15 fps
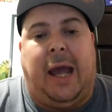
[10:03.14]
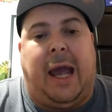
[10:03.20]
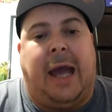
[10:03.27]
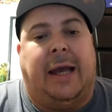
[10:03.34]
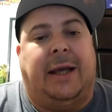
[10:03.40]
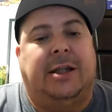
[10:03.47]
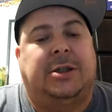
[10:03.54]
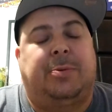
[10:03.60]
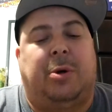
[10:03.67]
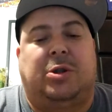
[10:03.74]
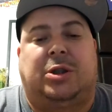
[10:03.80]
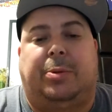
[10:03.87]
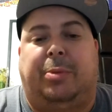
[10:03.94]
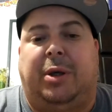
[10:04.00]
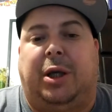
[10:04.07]
And he's
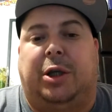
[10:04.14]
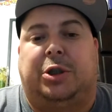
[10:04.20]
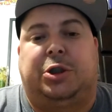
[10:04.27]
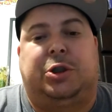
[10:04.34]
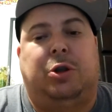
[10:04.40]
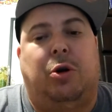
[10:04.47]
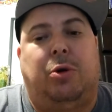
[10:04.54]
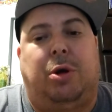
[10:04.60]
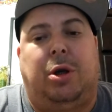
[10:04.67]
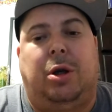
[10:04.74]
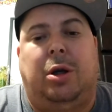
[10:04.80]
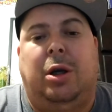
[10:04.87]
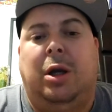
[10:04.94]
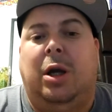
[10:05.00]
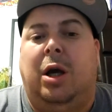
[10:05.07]
supposed to be a
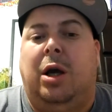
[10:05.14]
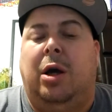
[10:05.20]
shooter,